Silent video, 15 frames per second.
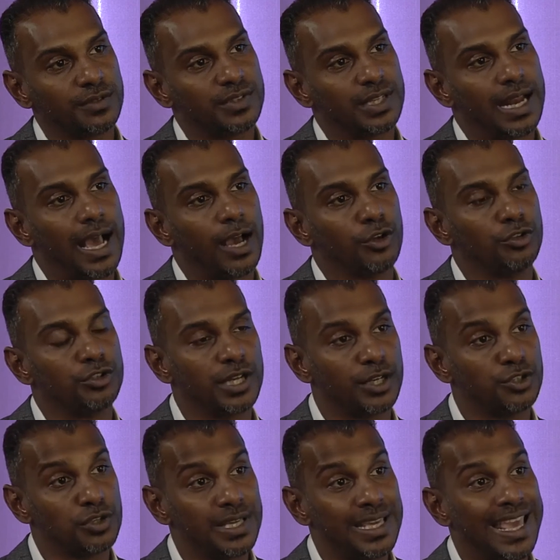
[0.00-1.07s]
and how you're trying
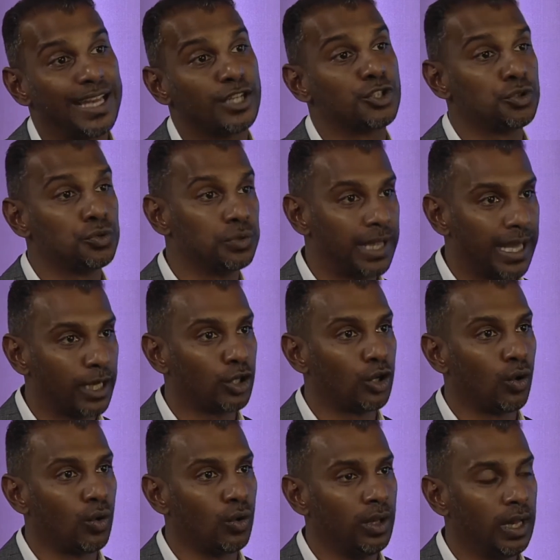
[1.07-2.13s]
to get to that
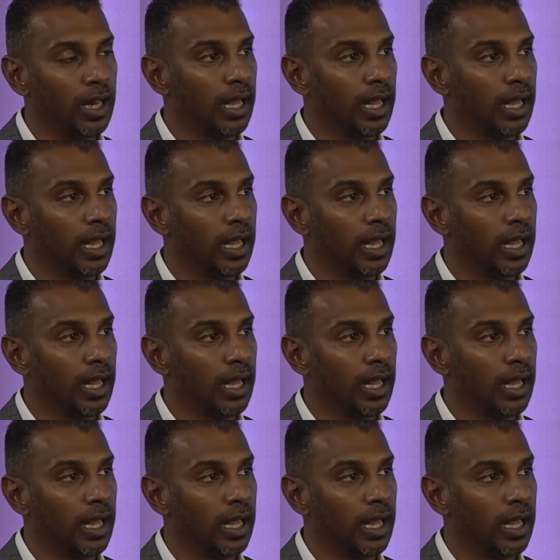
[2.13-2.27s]
goal